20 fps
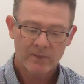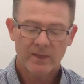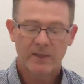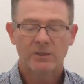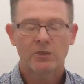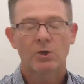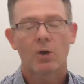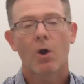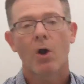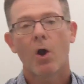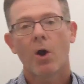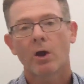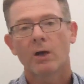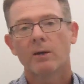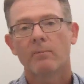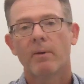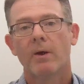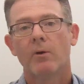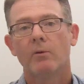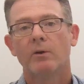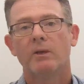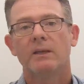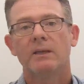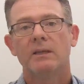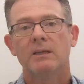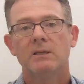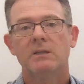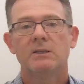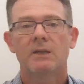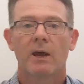they talk about
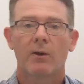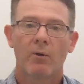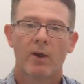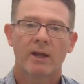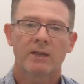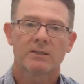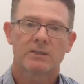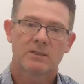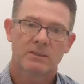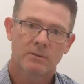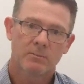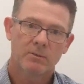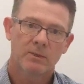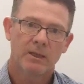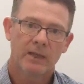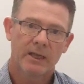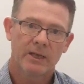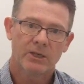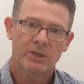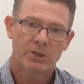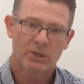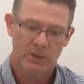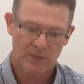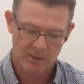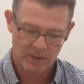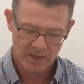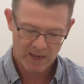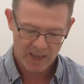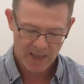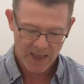indirect
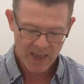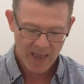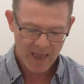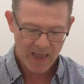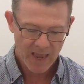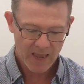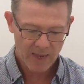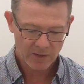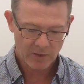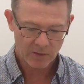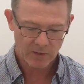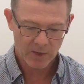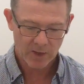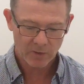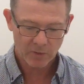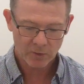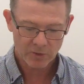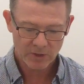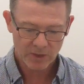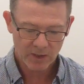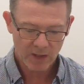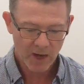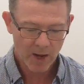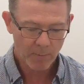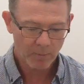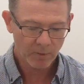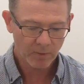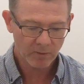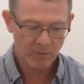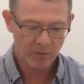stimulation. And there's a
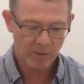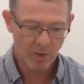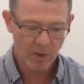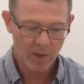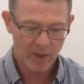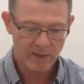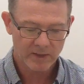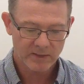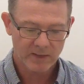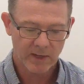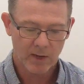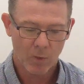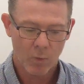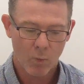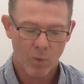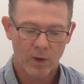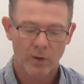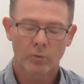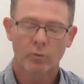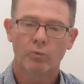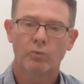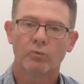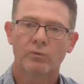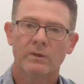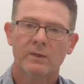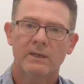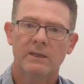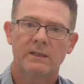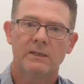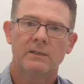couple of lines that I want to
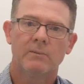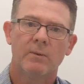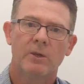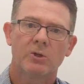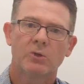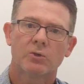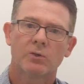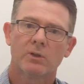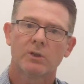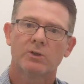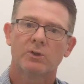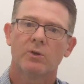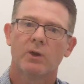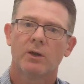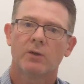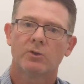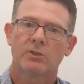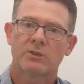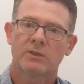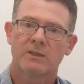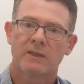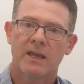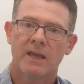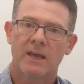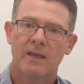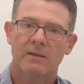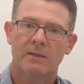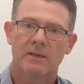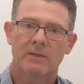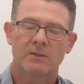read to make sure that you
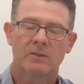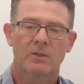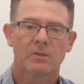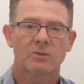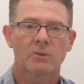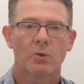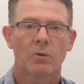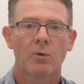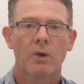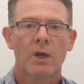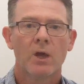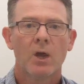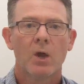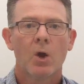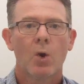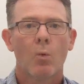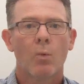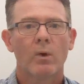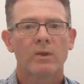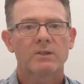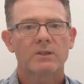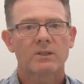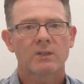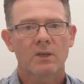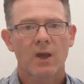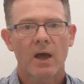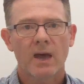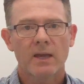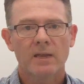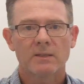understand this. So what
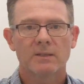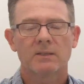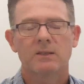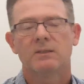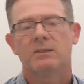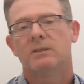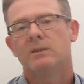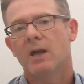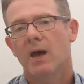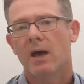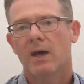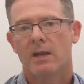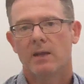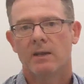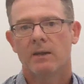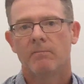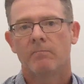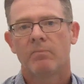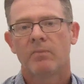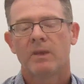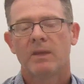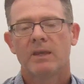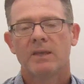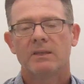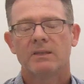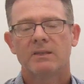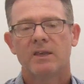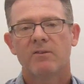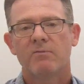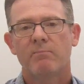science has done
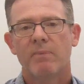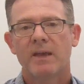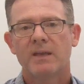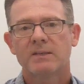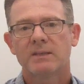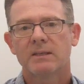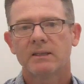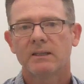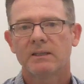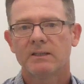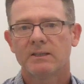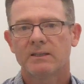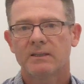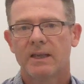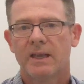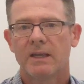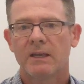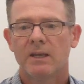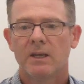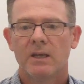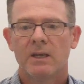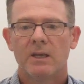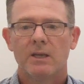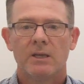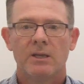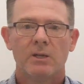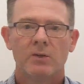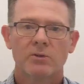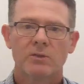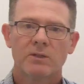is they've basically said,
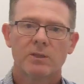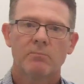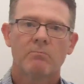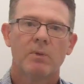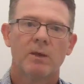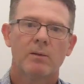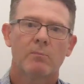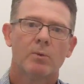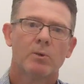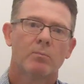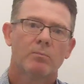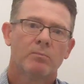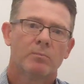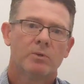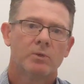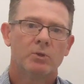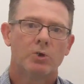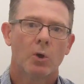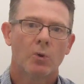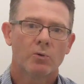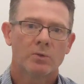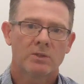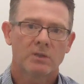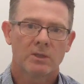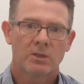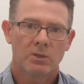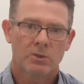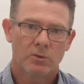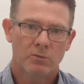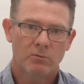here's the minimum
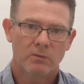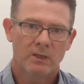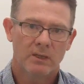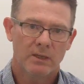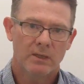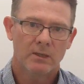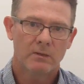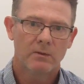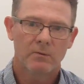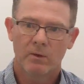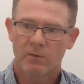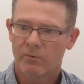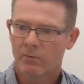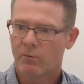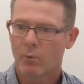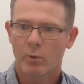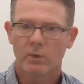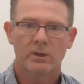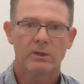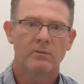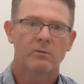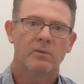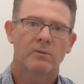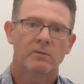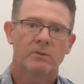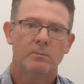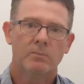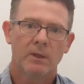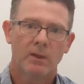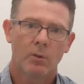dose that you need, 40 to
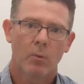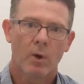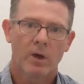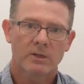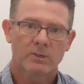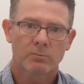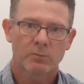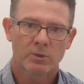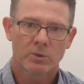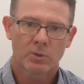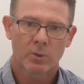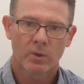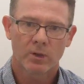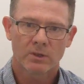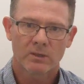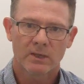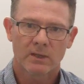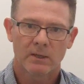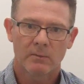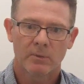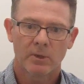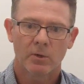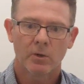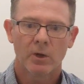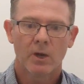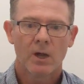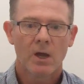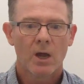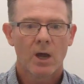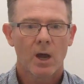50 milliwatts per square
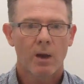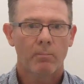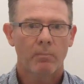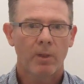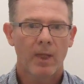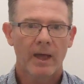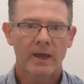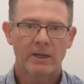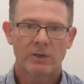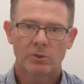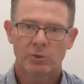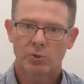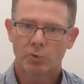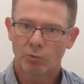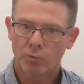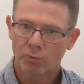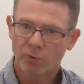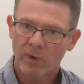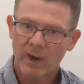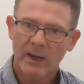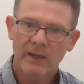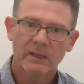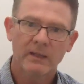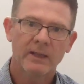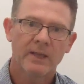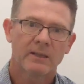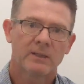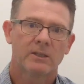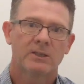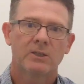centimeter. Apply it
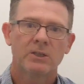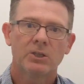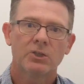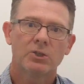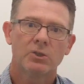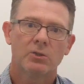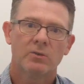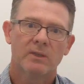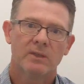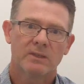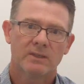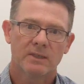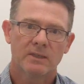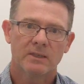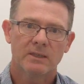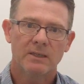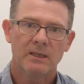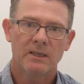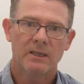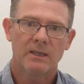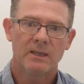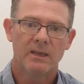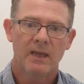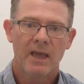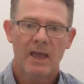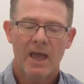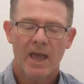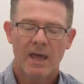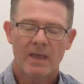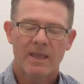directly at the tissue that's in need,
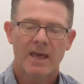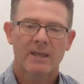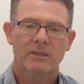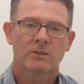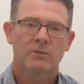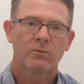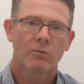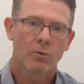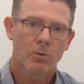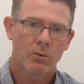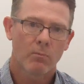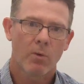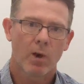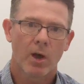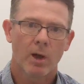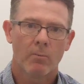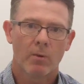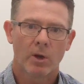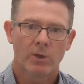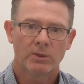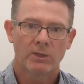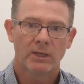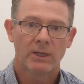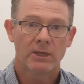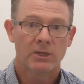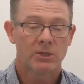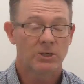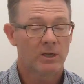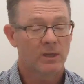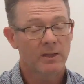and that's
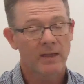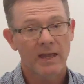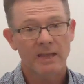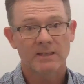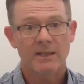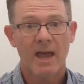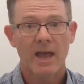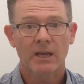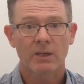photobiomodulation, and that's